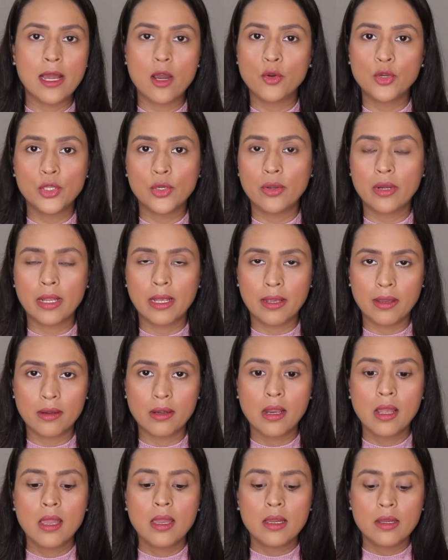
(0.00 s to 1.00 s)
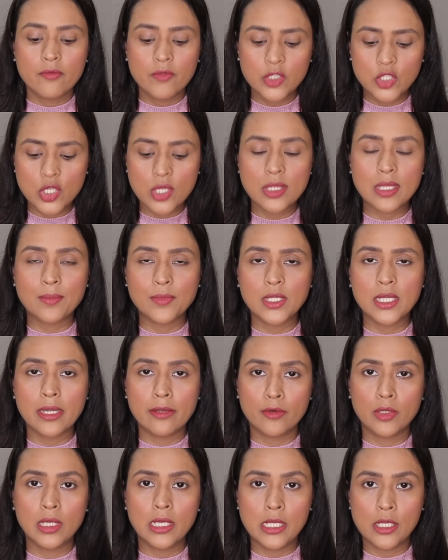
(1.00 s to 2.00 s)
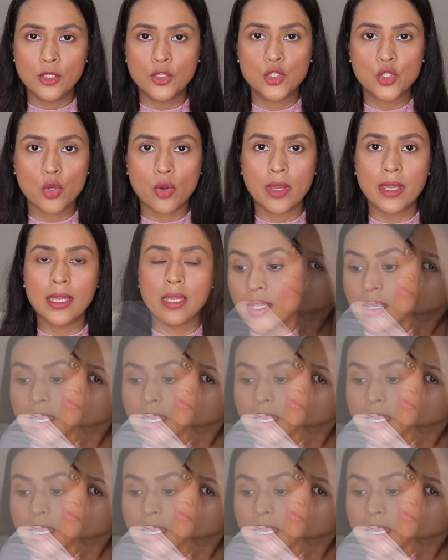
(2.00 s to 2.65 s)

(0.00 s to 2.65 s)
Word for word: down your hair, which is something I really enjoy.